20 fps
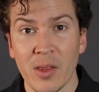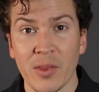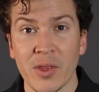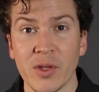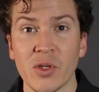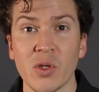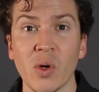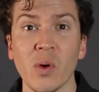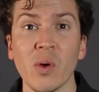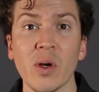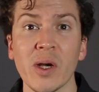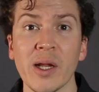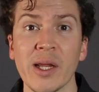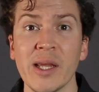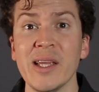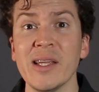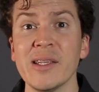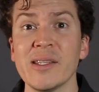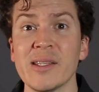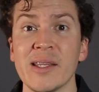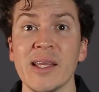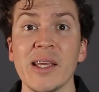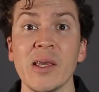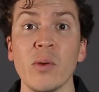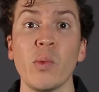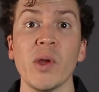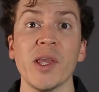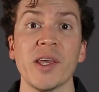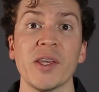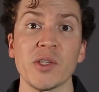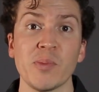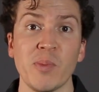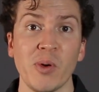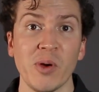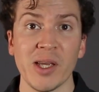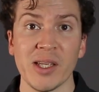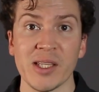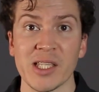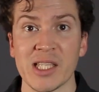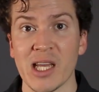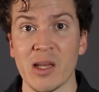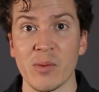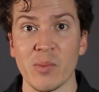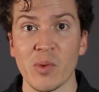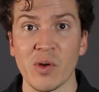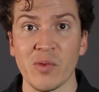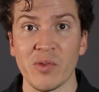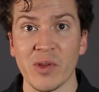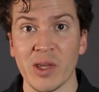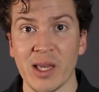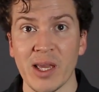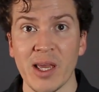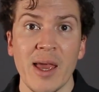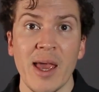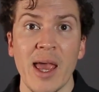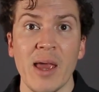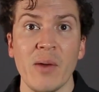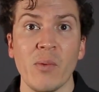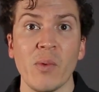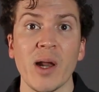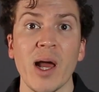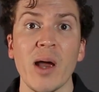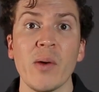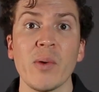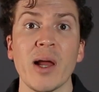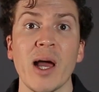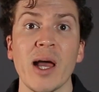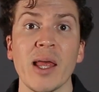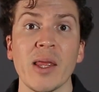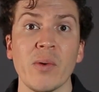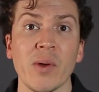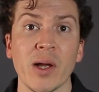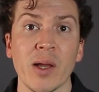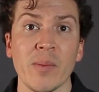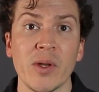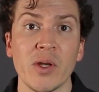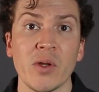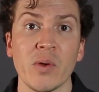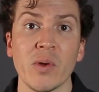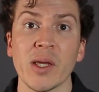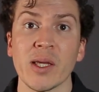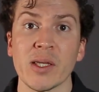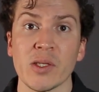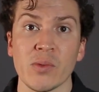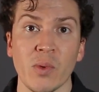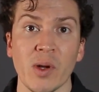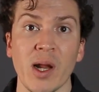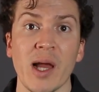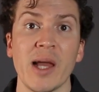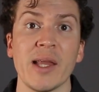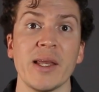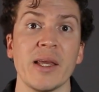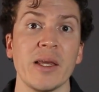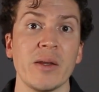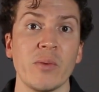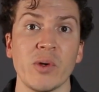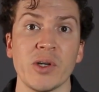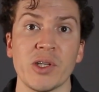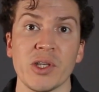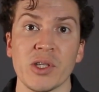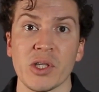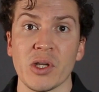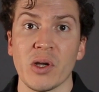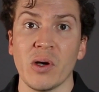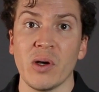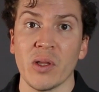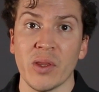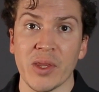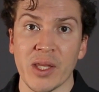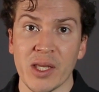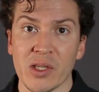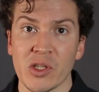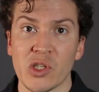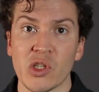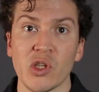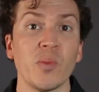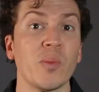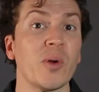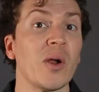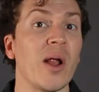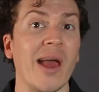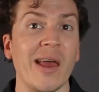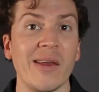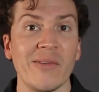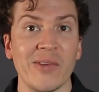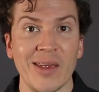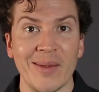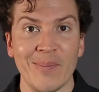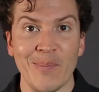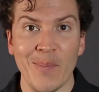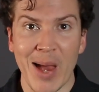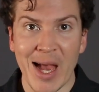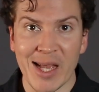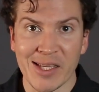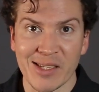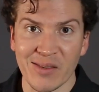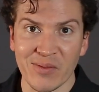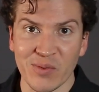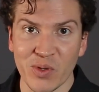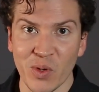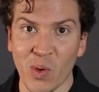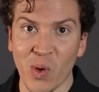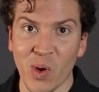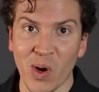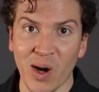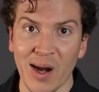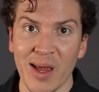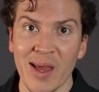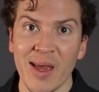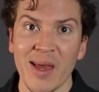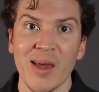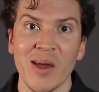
The door is the weakest point in soundproofing, and what I would highly recommend doing is what I did, which is called the super heavy massive door,